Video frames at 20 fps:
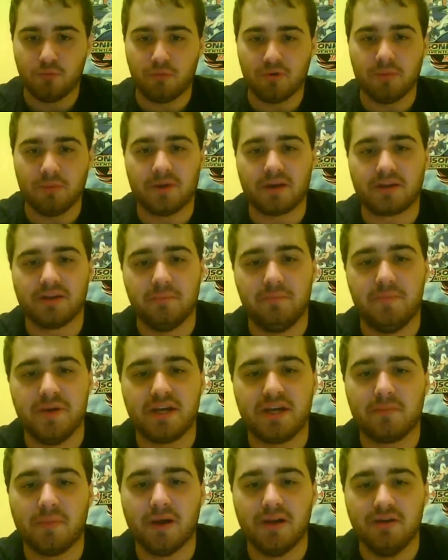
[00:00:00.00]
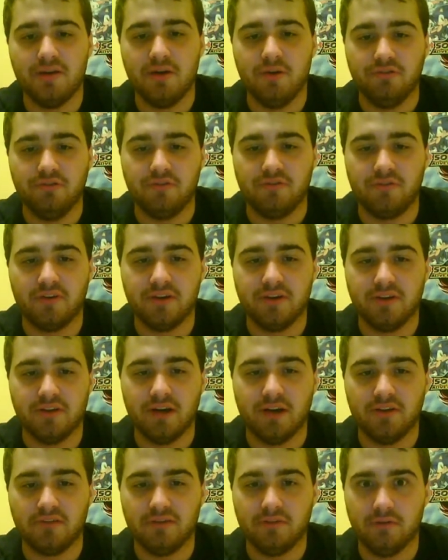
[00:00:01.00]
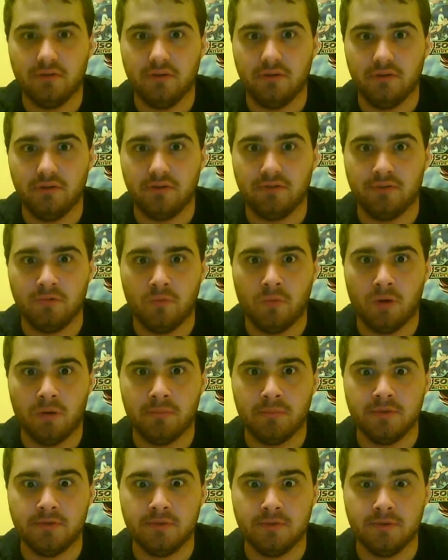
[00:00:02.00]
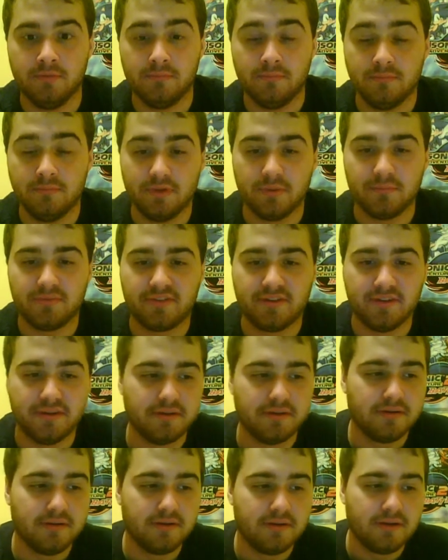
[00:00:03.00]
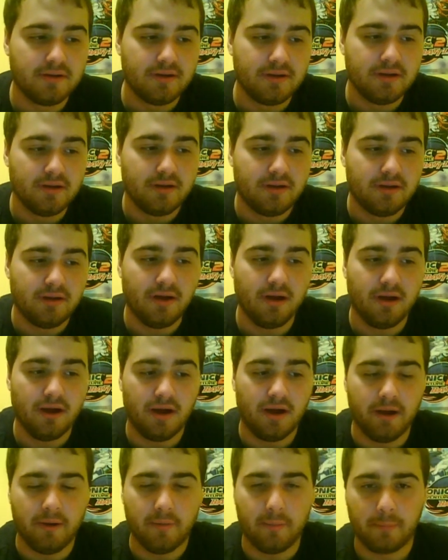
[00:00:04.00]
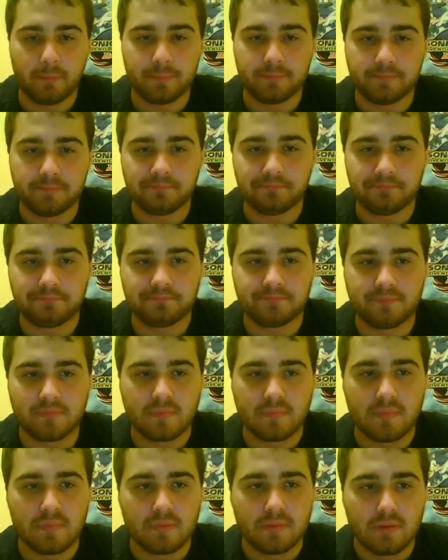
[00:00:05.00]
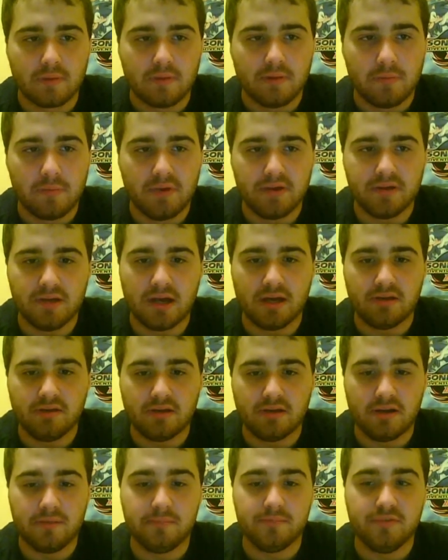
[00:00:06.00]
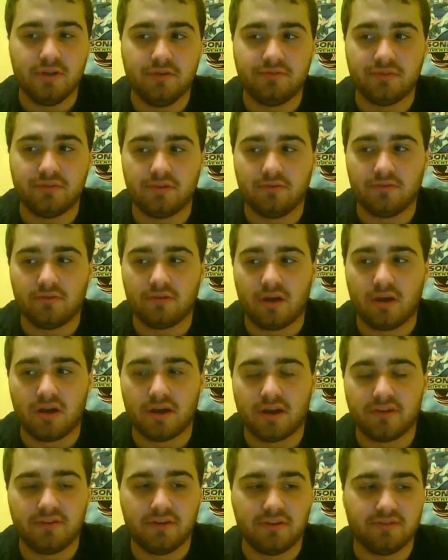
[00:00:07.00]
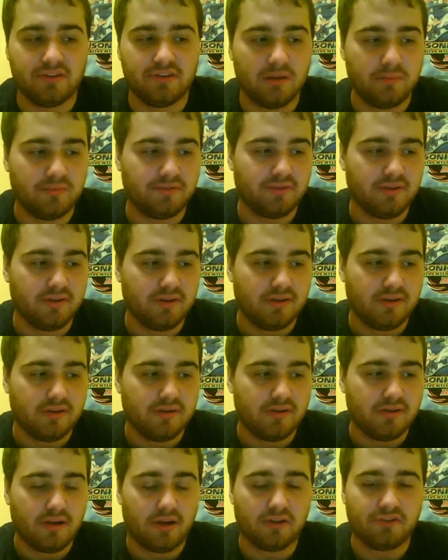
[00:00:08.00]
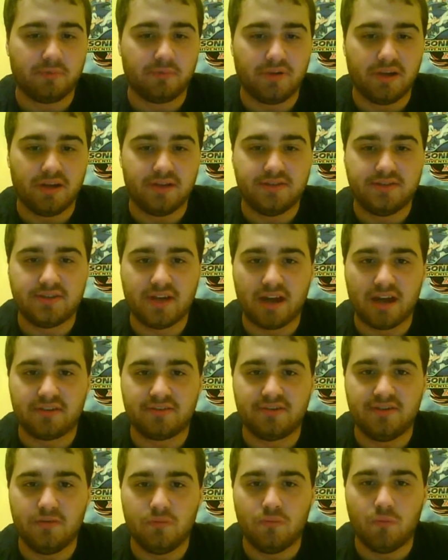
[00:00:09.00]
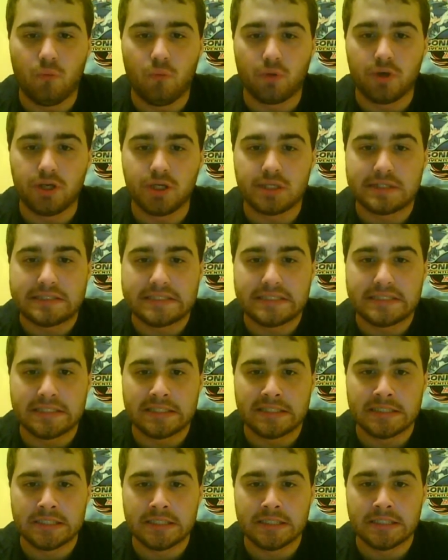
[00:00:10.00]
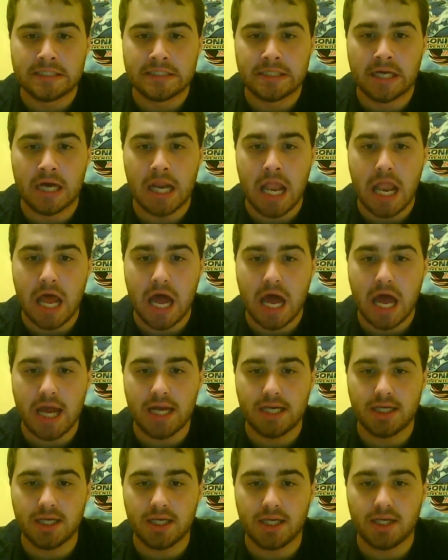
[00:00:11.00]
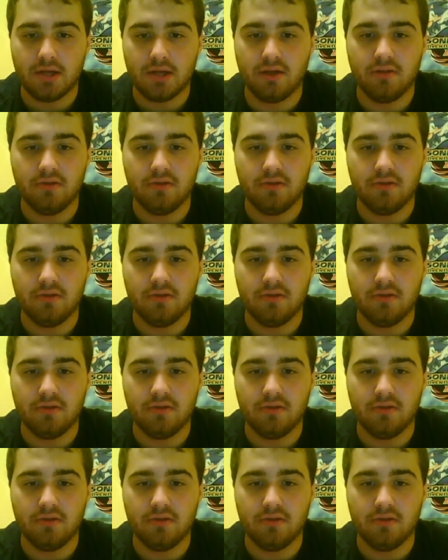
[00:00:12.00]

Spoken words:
In case which kind of character I chose Lon, the guy with the 2 swords. Hopefully you can like substitute that for a shield. I don't mind using 2 swords. That's sort of the way I play. For MMOs, it's either sword and shield, sword, or